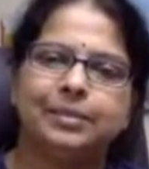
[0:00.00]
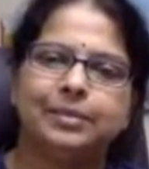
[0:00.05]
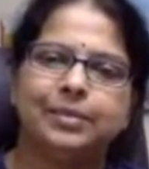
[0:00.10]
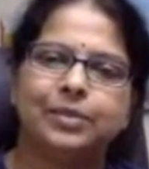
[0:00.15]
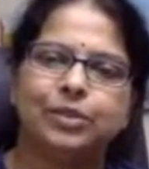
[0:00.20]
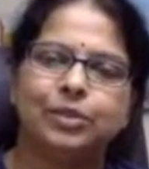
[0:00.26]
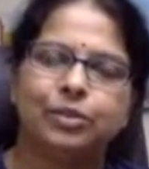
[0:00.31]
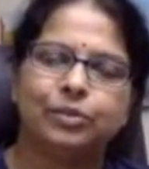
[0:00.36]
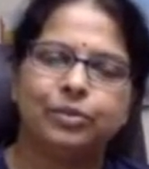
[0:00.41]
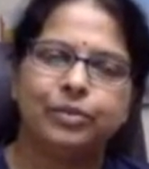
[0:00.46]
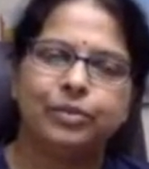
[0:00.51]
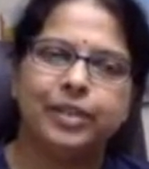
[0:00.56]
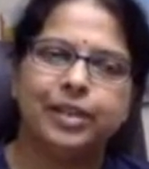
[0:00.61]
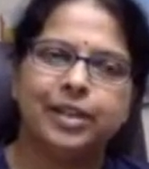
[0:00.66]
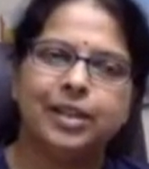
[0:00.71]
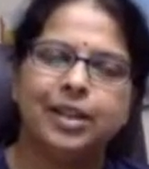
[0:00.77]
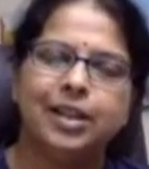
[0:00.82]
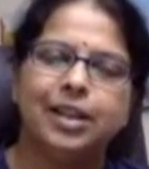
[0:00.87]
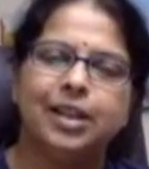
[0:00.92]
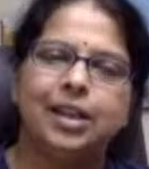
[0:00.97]

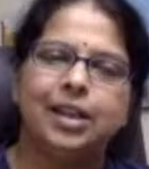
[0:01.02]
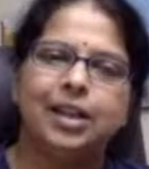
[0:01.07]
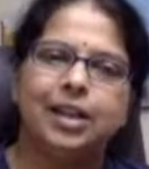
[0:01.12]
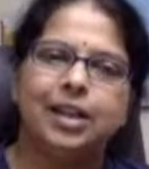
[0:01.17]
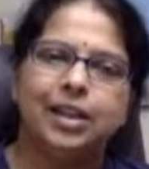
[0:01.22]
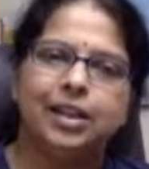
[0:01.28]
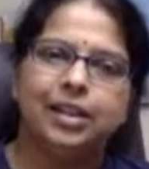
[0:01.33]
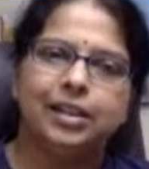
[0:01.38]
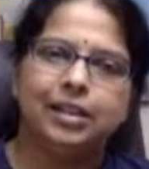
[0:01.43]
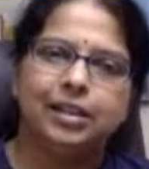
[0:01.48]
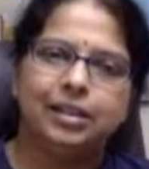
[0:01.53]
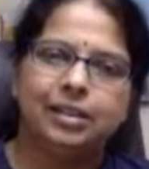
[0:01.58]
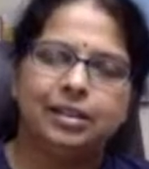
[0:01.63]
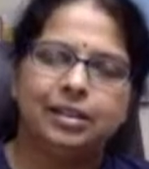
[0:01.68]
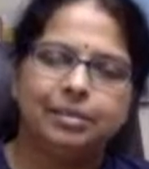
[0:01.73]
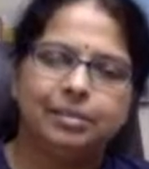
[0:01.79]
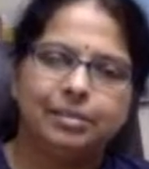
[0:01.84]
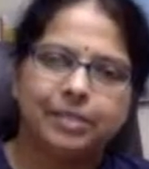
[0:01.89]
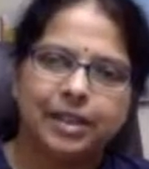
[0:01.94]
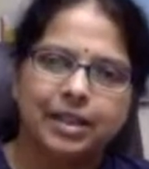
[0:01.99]
software, and
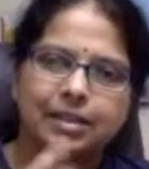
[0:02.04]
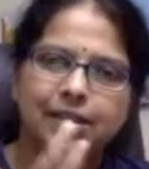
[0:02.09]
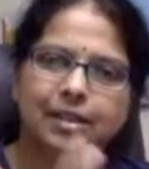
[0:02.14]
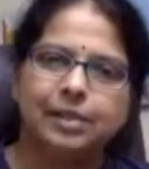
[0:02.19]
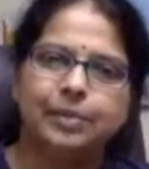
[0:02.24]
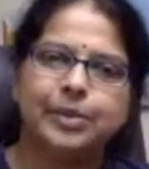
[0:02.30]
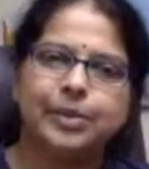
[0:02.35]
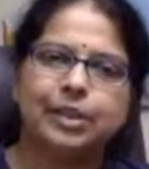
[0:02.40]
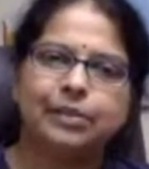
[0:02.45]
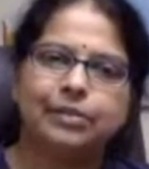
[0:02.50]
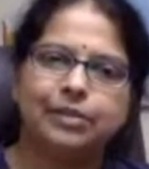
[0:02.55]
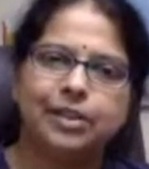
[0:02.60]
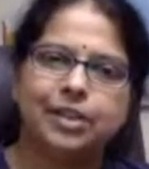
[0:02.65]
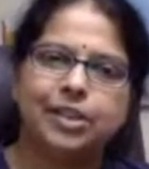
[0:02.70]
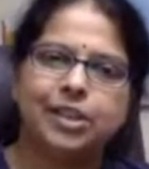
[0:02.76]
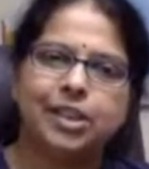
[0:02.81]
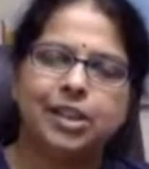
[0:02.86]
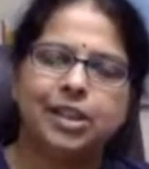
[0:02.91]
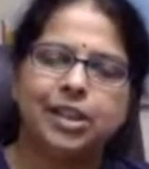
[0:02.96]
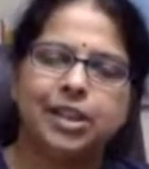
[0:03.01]
the transcripts are
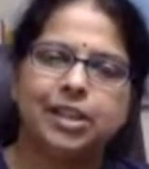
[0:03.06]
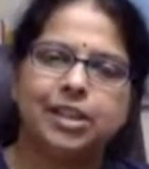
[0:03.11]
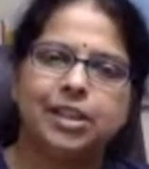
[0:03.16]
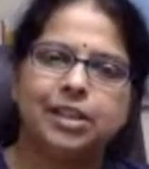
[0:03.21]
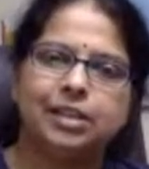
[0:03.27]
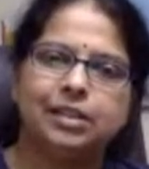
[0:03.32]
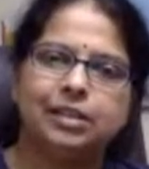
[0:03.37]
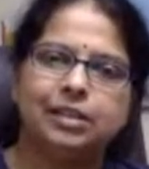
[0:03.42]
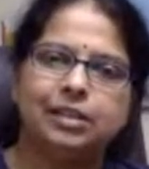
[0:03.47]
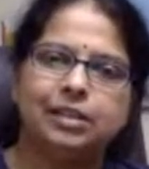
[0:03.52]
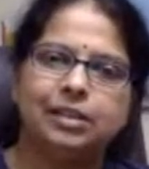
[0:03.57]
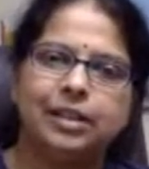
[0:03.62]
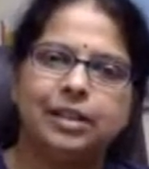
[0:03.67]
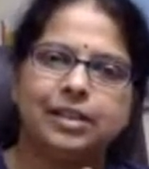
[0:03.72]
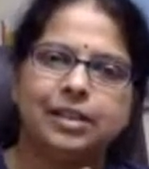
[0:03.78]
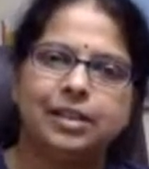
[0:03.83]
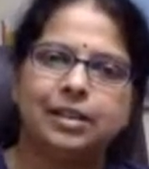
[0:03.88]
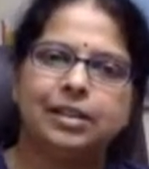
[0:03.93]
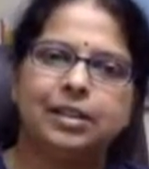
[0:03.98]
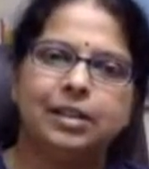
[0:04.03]
first generated, the
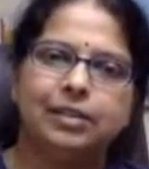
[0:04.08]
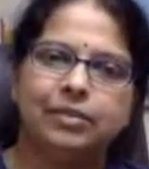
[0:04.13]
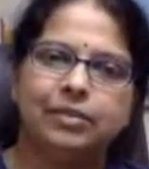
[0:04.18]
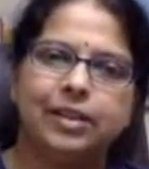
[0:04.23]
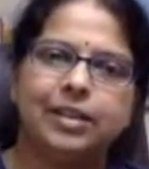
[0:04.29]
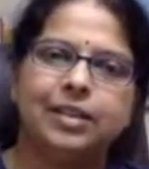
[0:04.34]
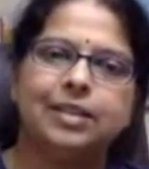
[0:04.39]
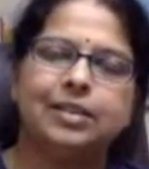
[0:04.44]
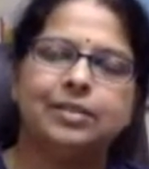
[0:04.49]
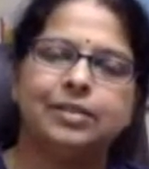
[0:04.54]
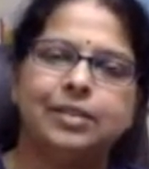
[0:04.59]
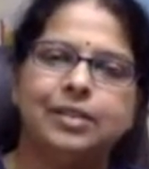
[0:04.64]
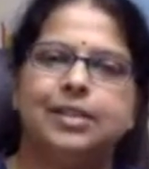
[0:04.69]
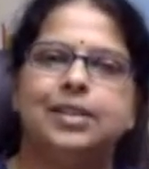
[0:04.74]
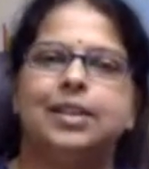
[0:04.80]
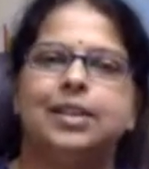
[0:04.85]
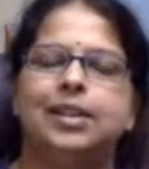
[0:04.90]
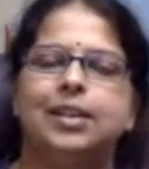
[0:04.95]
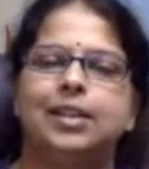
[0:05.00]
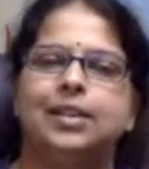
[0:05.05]
SRT files are
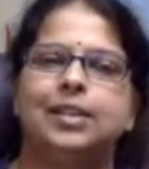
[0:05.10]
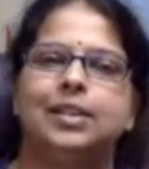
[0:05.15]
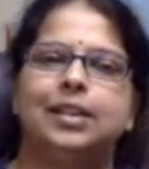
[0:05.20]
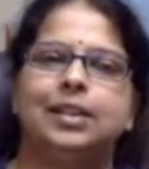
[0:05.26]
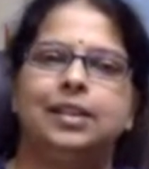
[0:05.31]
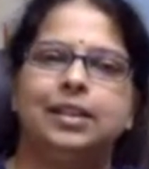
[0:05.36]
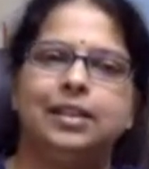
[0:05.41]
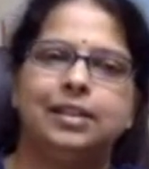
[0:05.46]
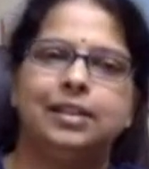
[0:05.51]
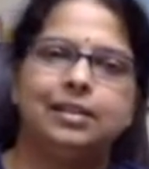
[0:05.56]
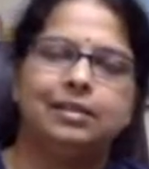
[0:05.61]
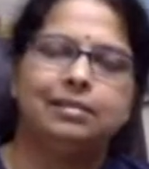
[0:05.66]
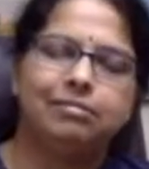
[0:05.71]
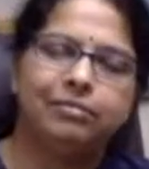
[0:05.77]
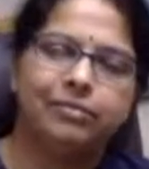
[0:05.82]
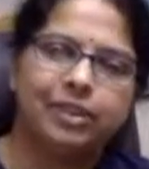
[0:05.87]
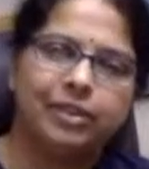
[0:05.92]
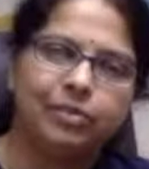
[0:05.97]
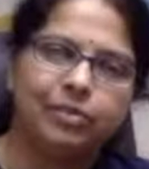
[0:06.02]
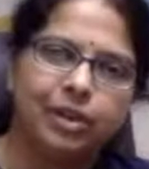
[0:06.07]
first generated, and then
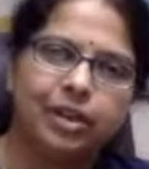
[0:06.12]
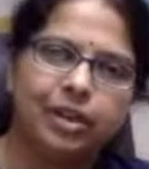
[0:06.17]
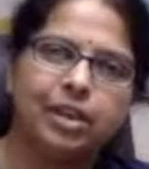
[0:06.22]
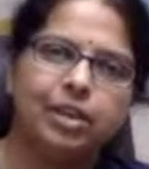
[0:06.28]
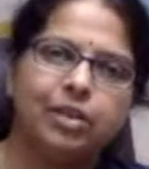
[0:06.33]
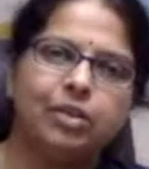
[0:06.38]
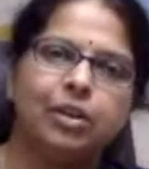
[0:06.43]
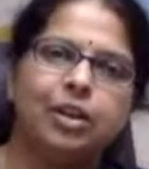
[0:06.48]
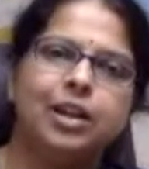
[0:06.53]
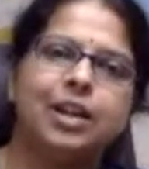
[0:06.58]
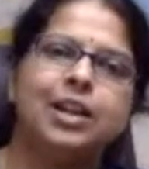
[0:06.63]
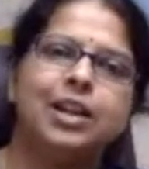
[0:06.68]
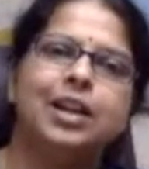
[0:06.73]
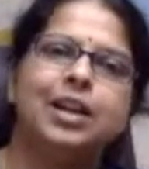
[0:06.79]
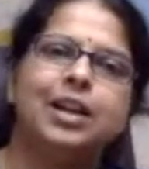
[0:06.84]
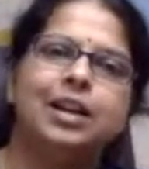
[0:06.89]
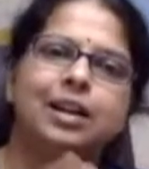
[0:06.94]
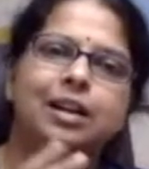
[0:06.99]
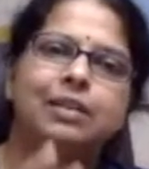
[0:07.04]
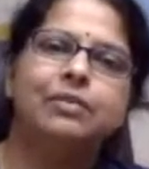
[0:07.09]
we are working on
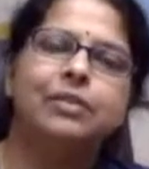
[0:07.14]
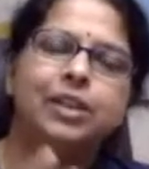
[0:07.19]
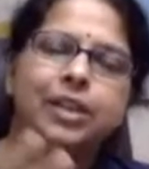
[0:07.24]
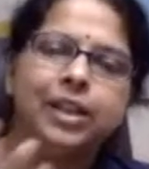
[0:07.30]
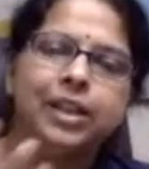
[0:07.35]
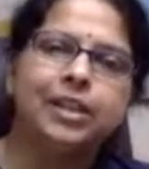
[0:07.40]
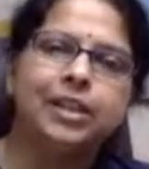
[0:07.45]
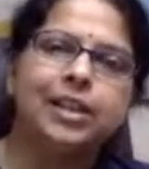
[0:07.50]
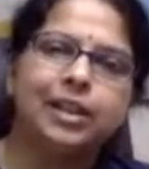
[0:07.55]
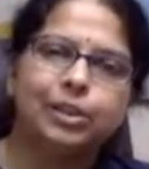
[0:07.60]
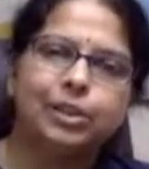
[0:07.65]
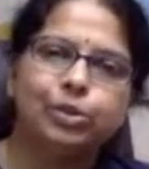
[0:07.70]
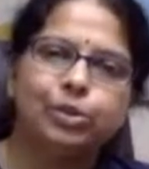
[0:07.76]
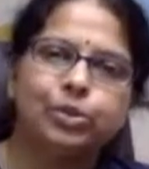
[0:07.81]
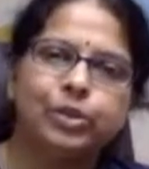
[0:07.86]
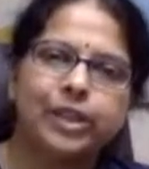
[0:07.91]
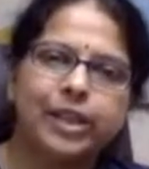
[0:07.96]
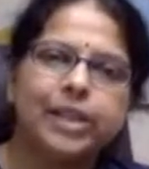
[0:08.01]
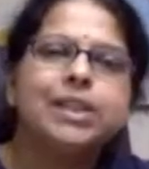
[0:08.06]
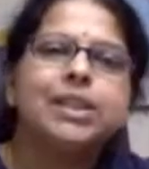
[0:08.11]
converting that
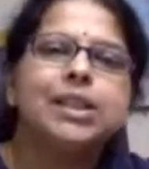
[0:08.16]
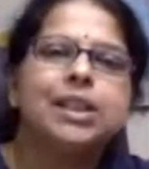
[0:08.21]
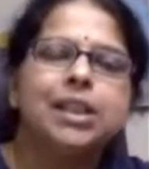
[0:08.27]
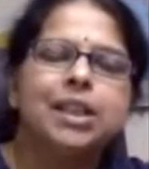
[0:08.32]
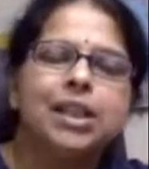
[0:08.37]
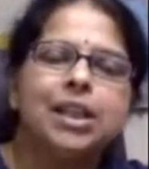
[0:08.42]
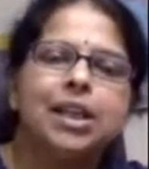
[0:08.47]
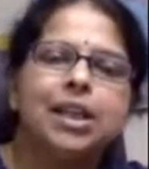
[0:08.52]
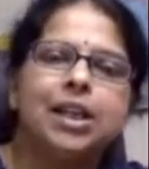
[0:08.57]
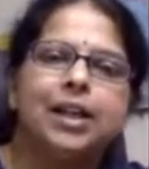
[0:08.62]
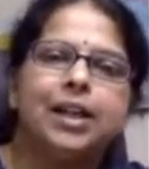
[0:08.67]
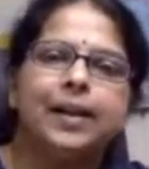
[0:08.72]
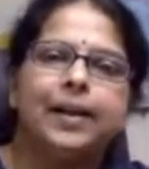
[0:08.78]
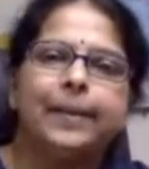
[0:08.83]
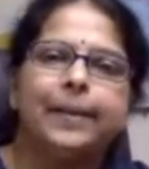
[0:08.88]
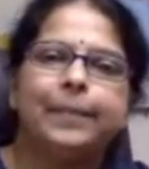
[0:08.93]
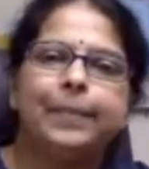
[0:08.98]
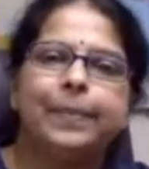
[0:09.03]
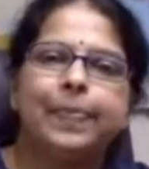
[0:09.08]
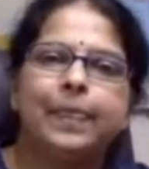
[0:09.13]
to text.
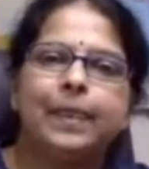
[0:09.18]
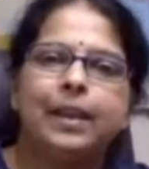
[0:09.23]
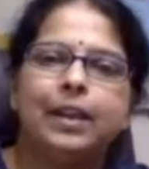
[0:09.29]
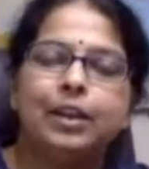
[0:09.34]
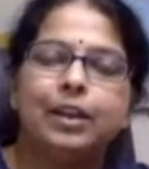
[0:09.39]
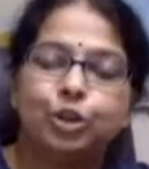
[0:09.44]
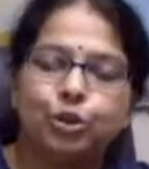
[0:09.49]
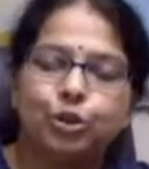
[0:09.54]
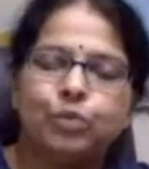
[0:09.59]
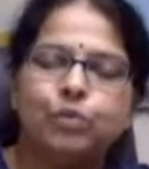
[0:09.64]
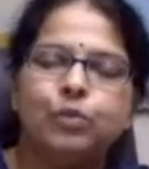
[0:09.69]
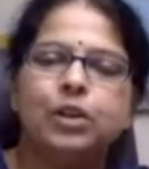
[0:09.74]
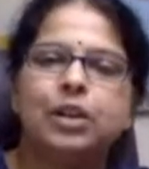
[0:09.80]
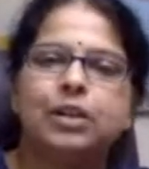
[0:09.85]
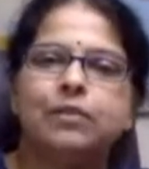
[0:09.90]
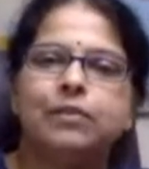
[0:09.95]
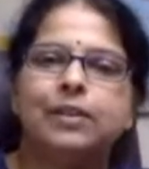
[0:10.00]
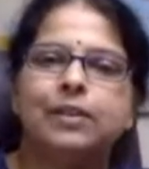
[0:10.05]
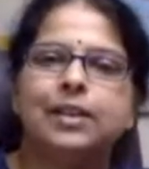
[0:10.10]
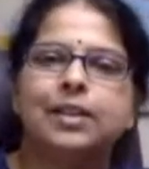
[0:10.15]
It should
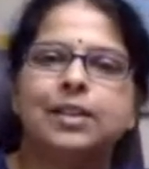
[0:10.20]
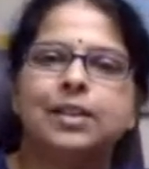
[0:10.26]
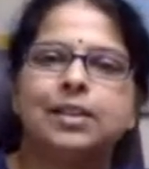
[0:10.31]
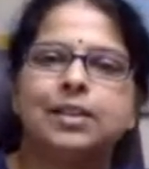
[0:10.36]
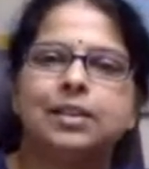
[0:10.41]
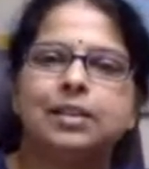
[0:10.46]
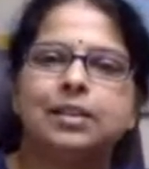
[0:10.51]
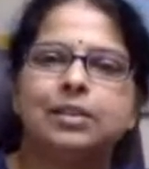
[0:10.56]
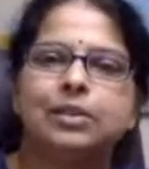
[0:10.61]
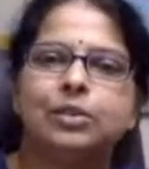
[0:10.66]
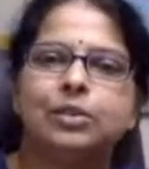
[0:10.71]
work faster,